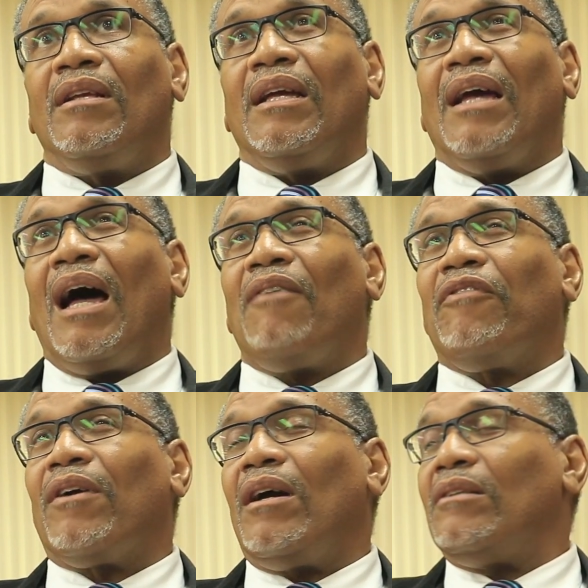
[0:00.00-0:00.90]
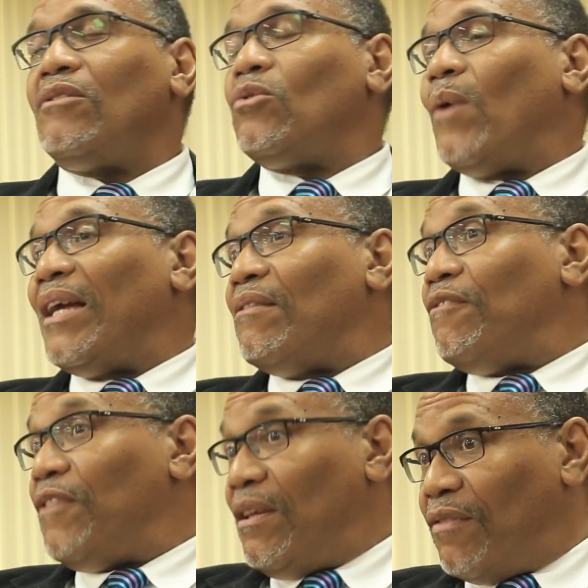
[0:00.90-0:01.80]
the African swine
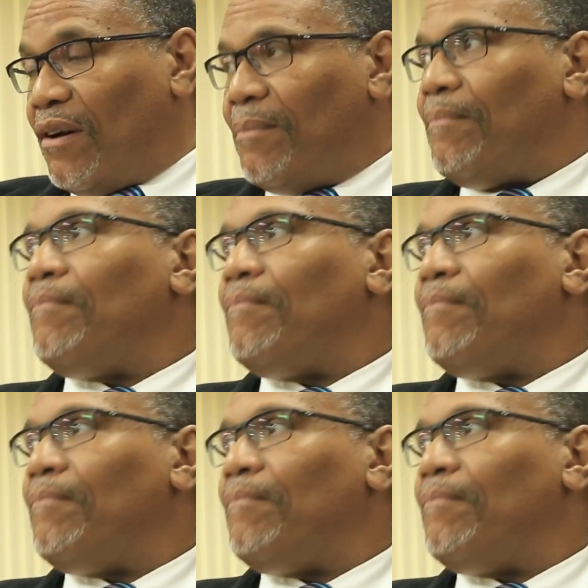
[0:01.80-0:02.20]
fever,